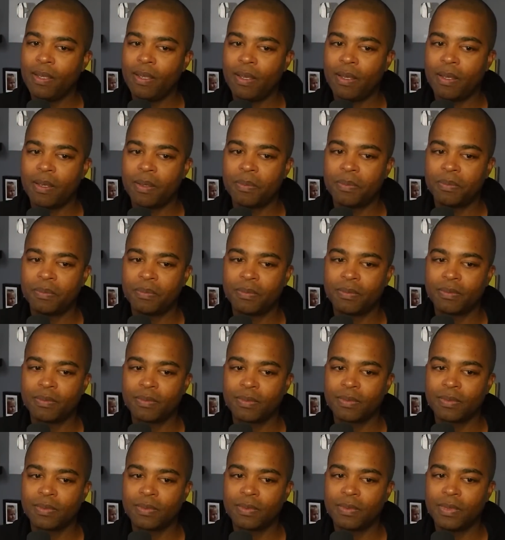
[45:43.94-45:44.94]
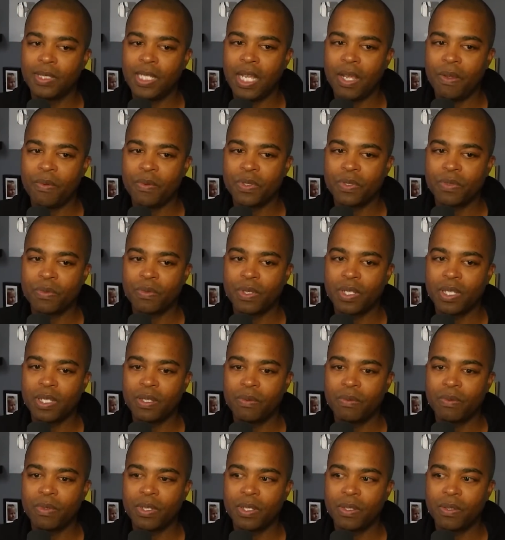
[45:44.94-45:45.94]
Um, yeah, it was
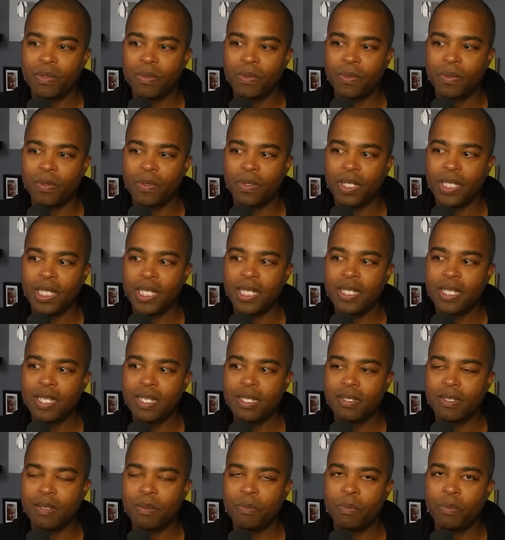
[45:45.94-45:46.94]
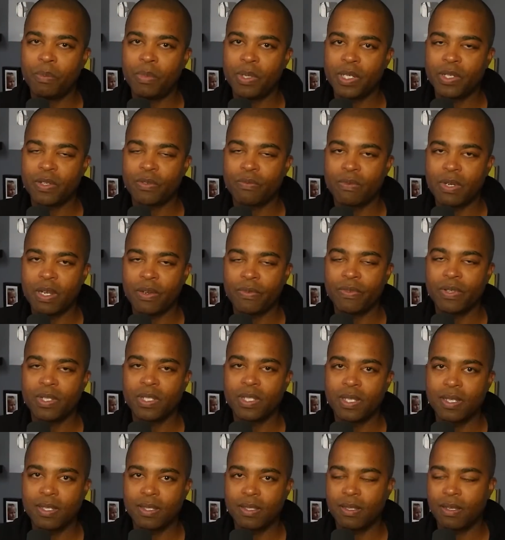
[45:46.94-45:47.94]
really really cool, and they did some bunch of
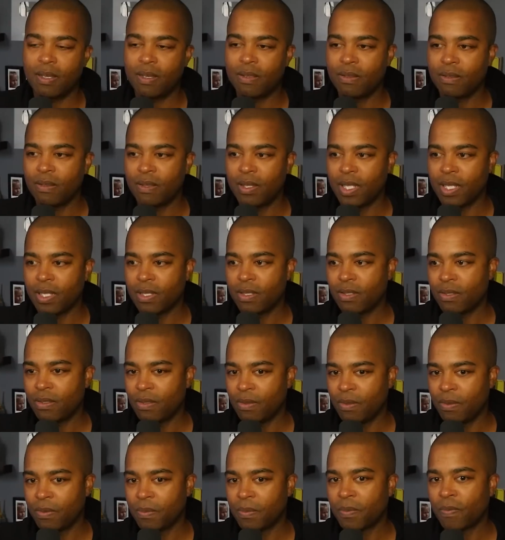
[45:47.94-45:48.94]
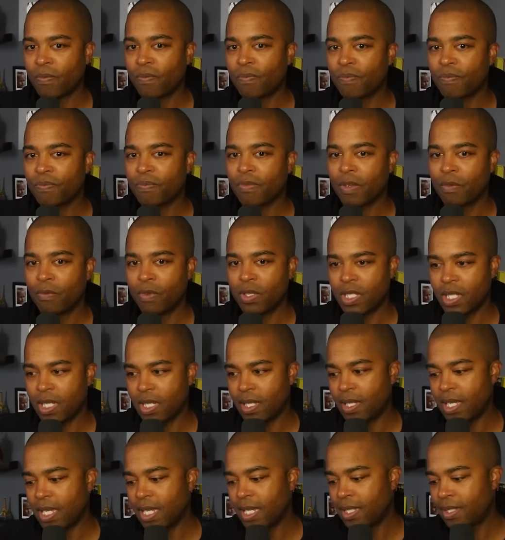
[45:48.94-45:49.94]
references to other things too, which I
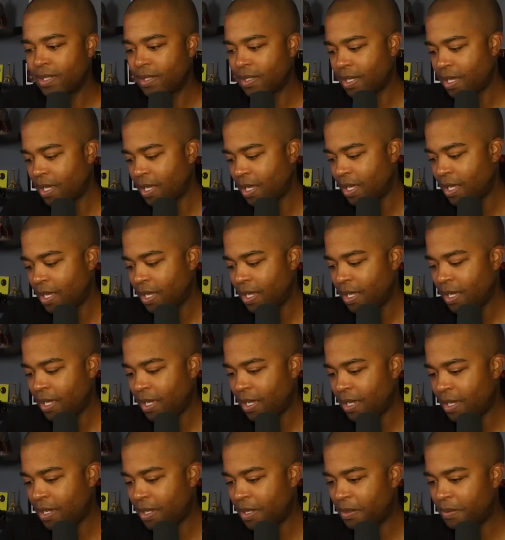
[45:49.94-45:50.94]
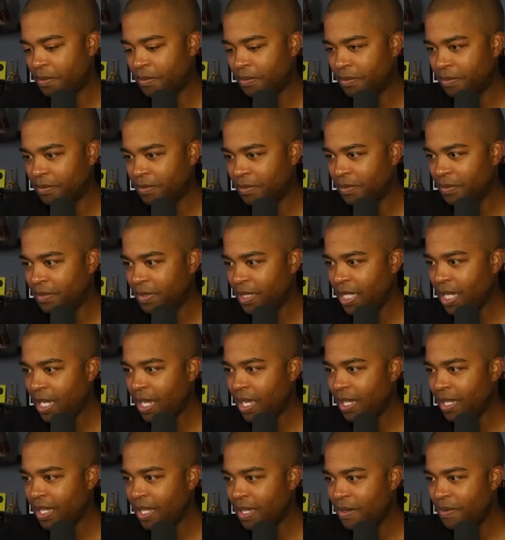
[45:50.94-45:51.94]
liked. Um,
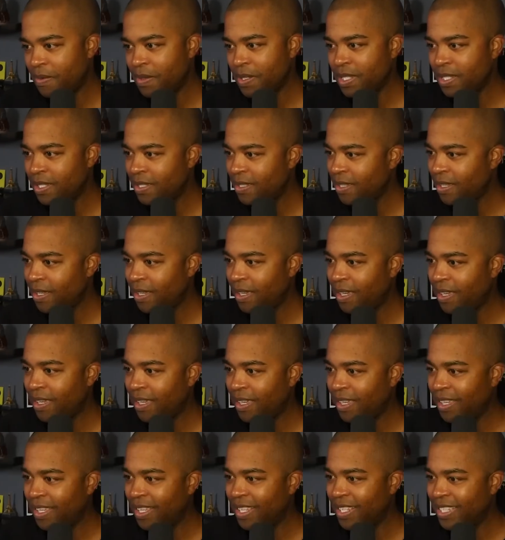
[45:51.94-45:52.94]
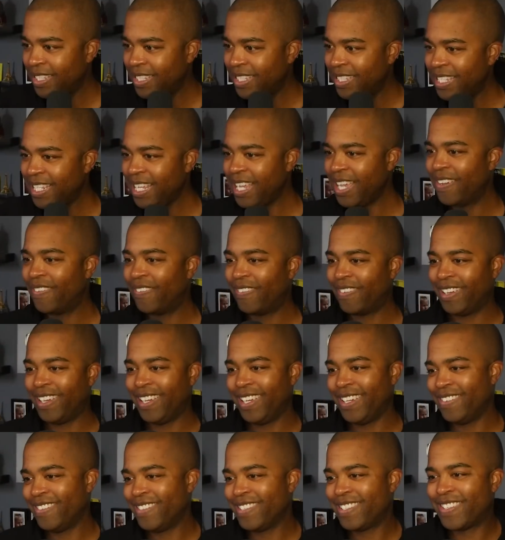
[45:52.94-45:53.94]
yeah, that was. Uh, damn,
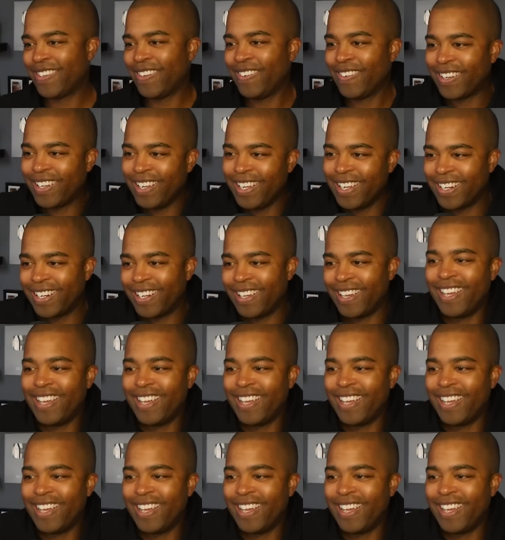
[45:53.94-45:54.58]
it was so good.